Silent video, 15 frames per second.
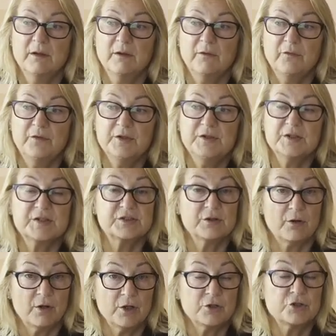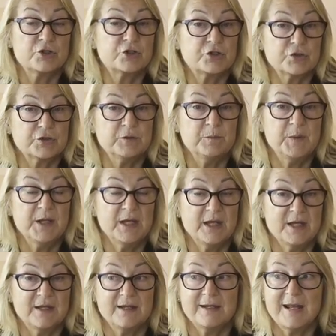The design should
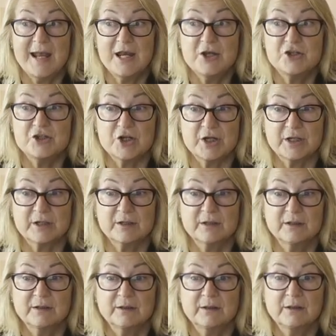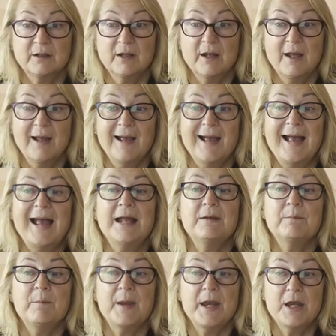be engaging
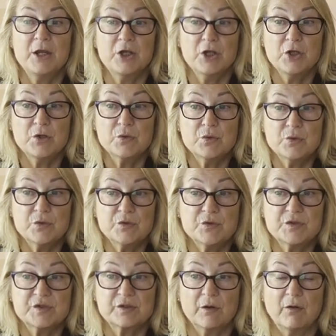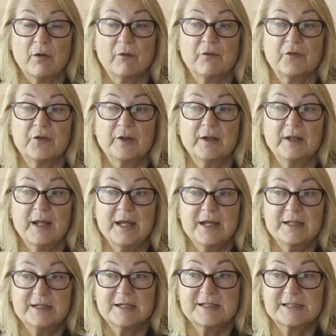and make use of the
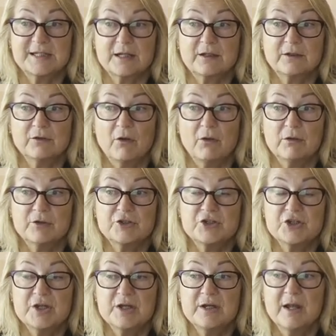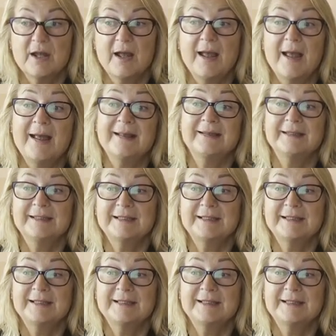latest technology and